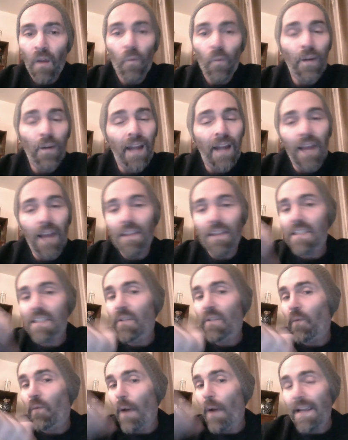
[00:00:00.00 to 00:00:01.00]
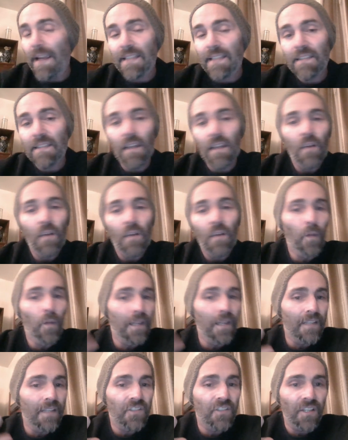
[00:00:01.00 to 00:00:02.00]
regardless of race,
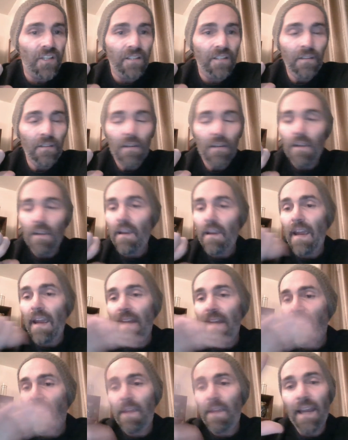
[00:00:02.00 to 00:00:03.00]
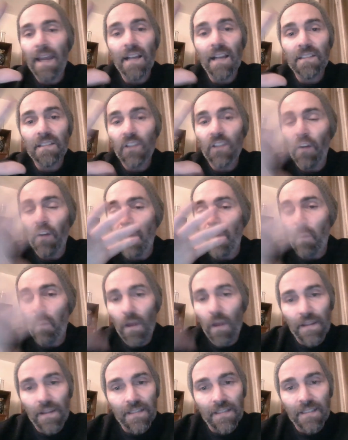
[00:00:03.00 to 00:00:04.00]
religion, anything else. You're our
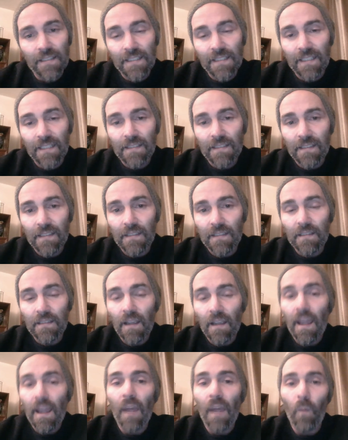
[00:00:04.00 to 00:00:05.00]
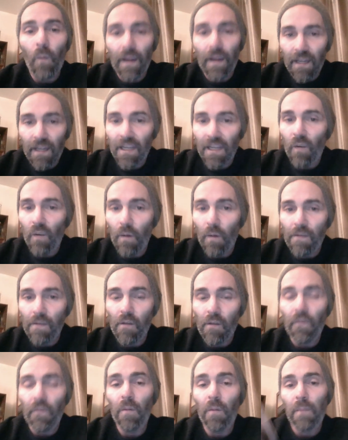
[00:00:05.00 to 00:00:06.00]
brothers and sisters, and we're here with
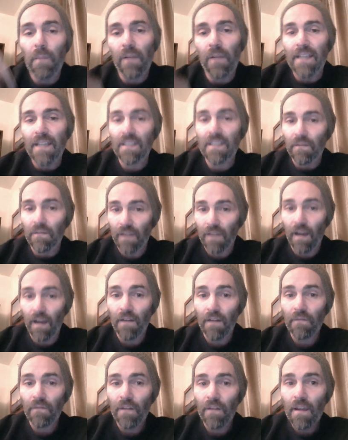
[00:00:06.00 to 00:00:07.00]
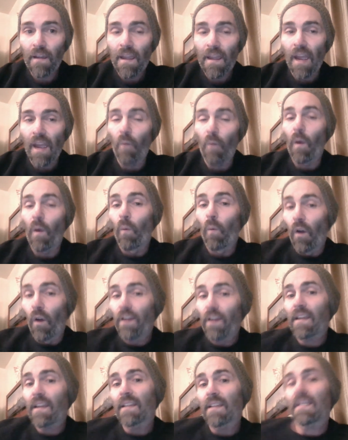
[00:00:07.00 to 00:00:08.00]
you from a place of love, and we're
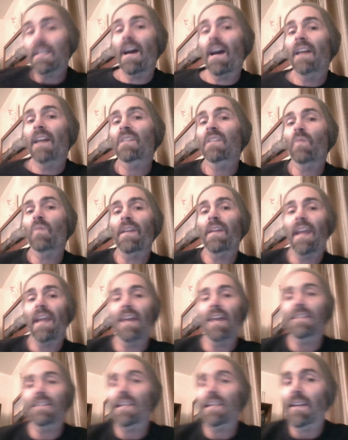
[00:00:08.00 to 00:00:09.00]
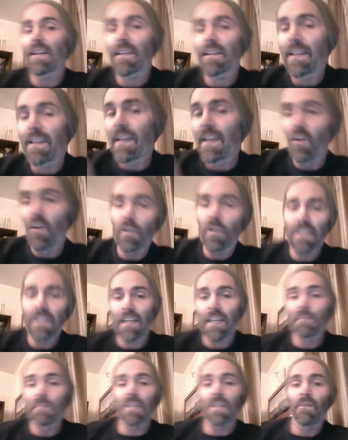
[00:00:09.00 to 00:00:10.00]
working as hard as we can to get legal
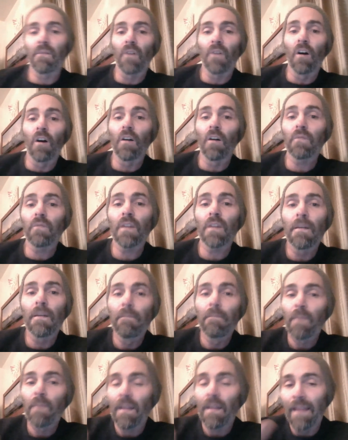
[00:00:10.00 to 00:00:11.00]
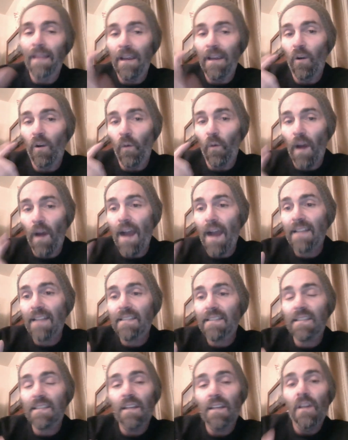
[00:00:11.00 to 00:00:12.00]
teams involved, legal
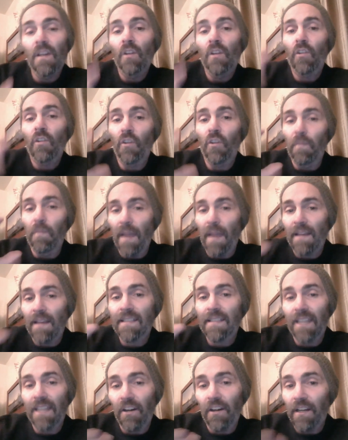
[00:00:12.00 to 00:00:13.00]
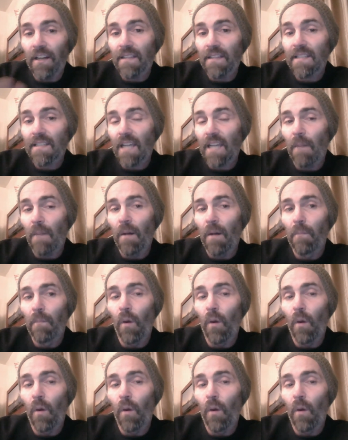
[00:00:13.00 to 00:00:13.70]
rights, humanitarians to come on